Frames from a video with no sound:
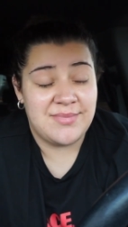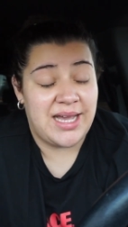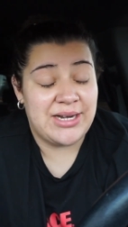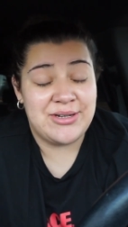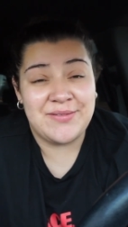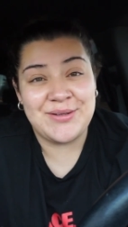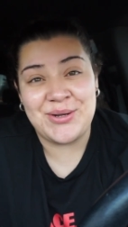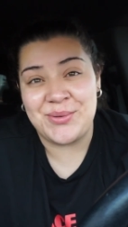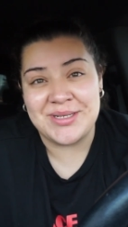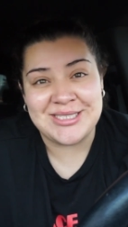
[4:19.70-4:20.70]
I don't even
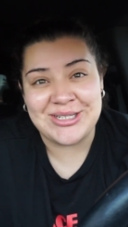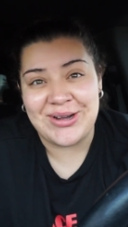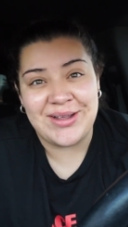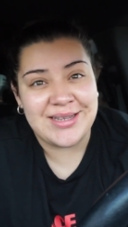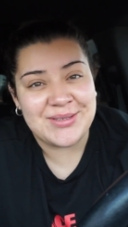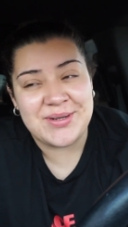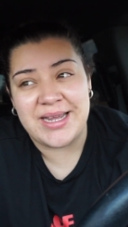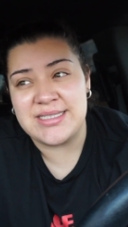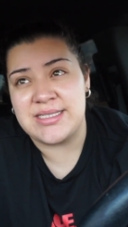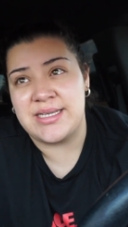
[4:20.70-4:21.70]
know what to call it, you
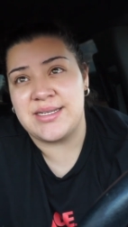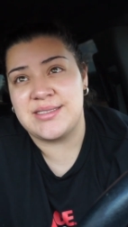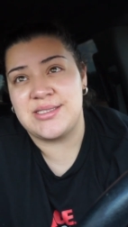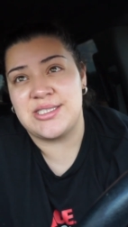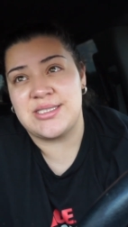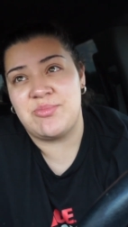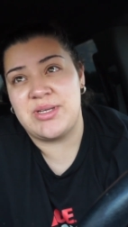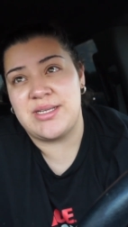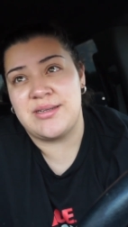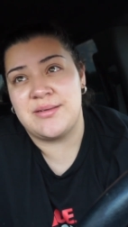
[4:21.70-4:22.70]
guys. It has just
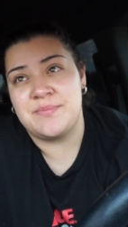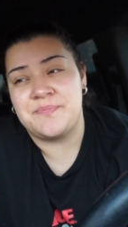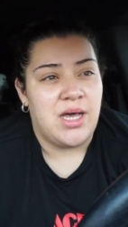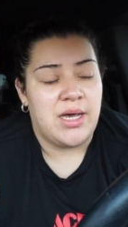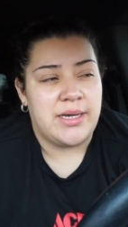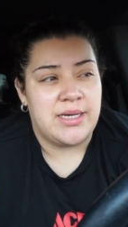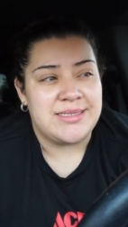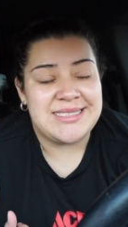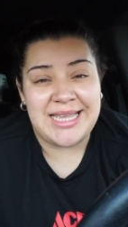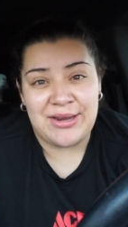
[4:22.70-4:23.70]
been
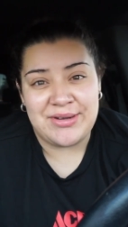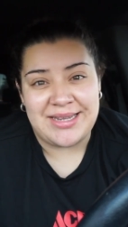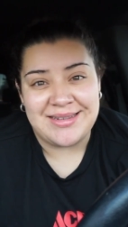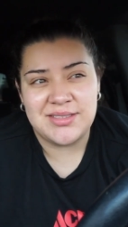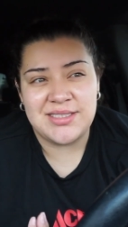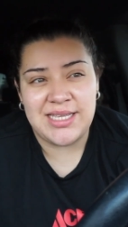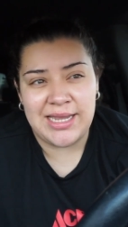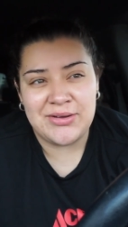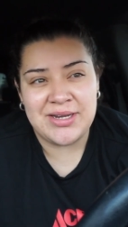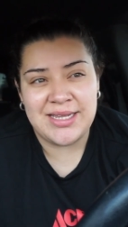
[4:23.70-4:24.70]
scary.
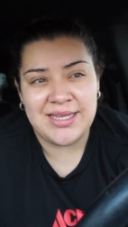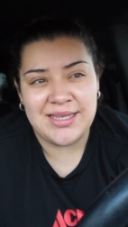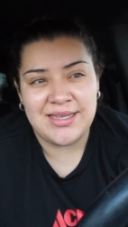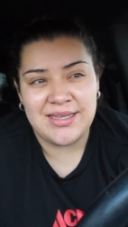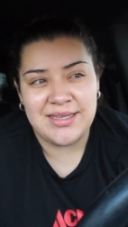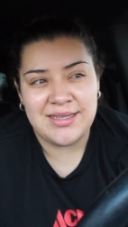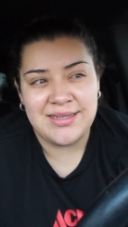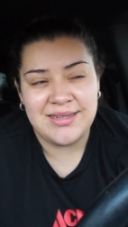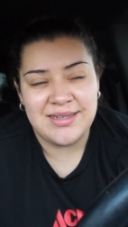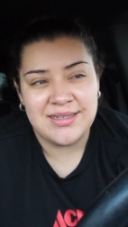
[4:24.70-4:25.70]
Scary
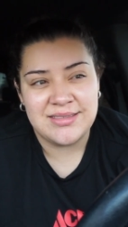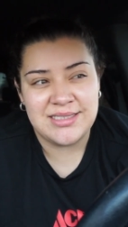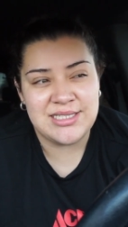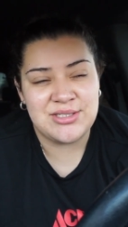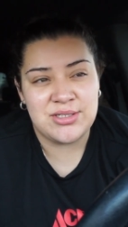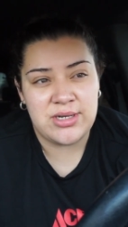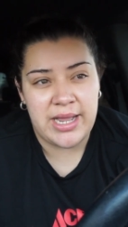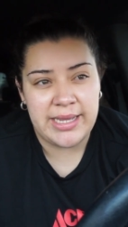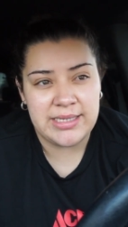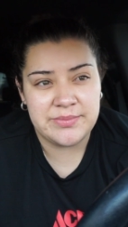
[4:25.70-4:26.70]

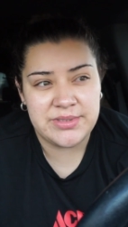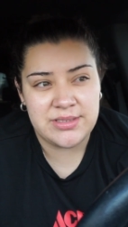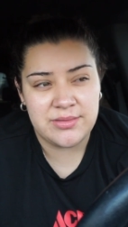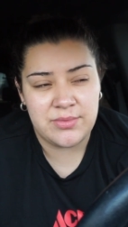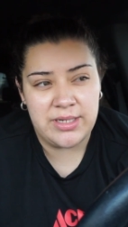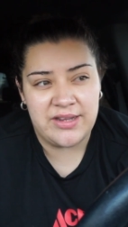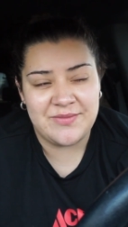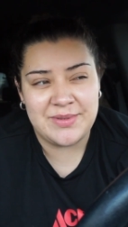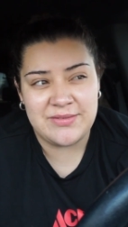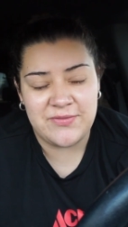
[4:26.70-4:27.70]
describes what I've
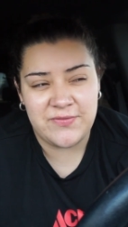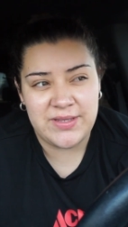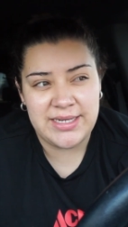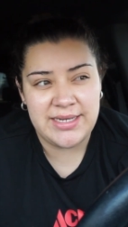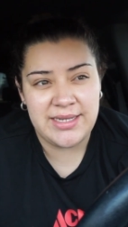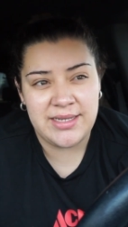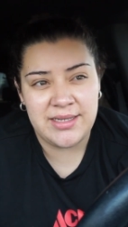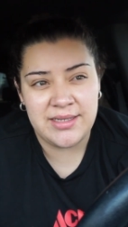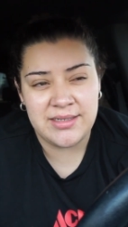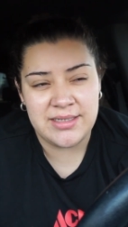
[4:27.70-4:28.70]
been
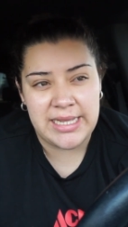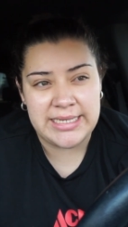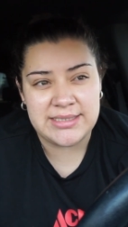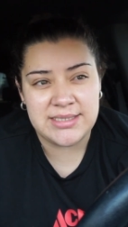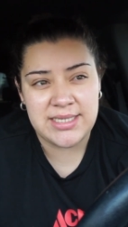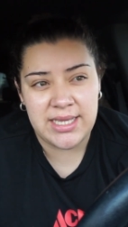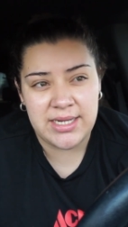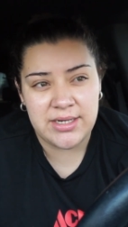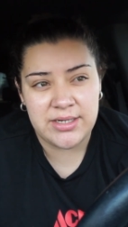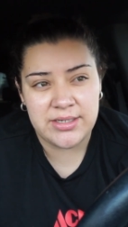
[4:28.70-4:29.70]
feeling, like
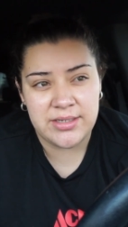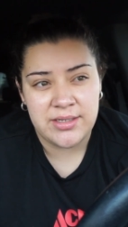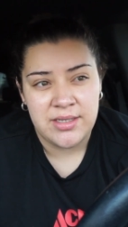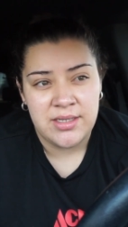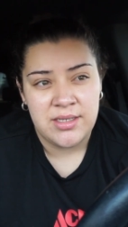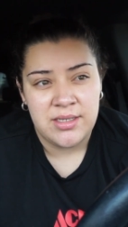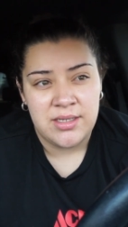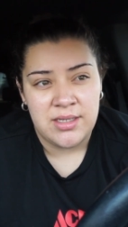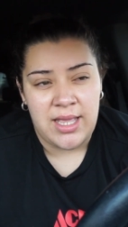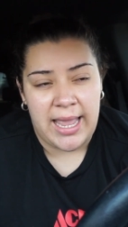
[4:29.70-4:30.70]
scared,
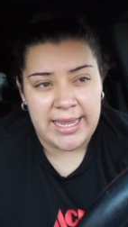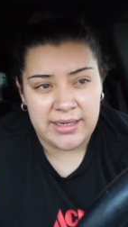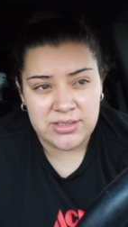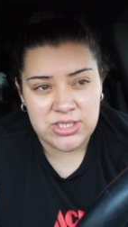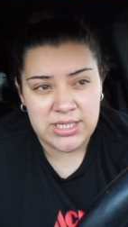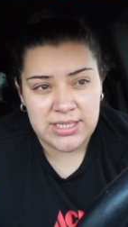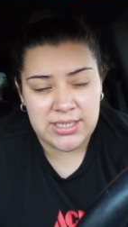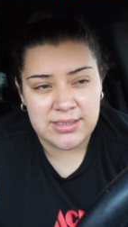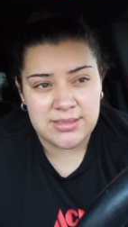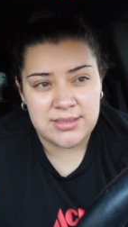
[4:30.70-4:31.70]

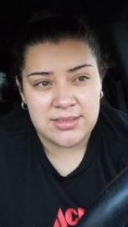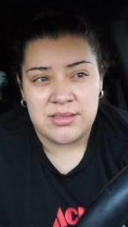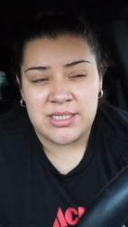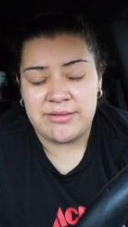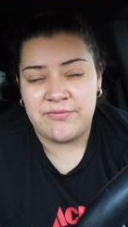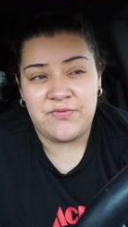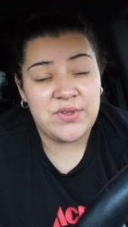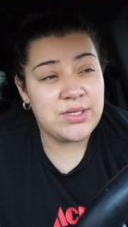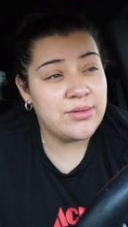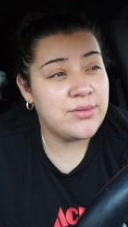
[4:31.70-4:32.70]
anxious,
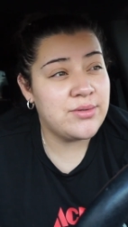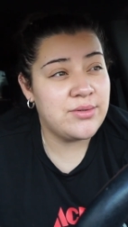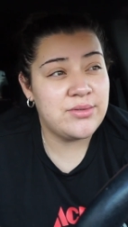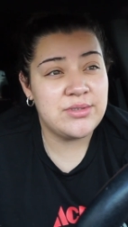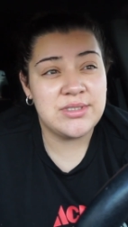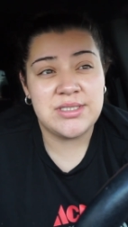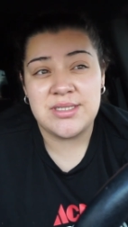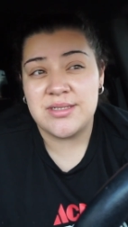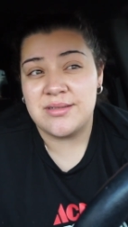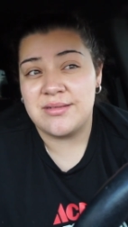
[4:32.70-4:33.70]

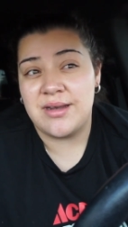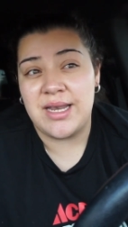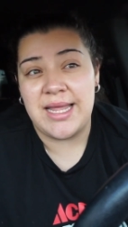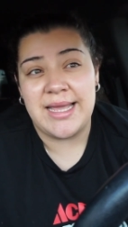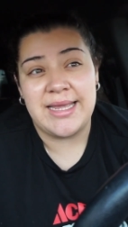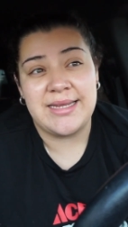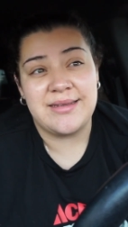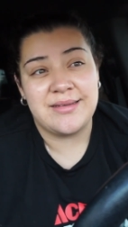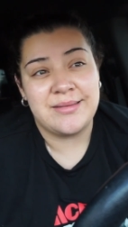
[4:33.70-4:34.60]
confused, like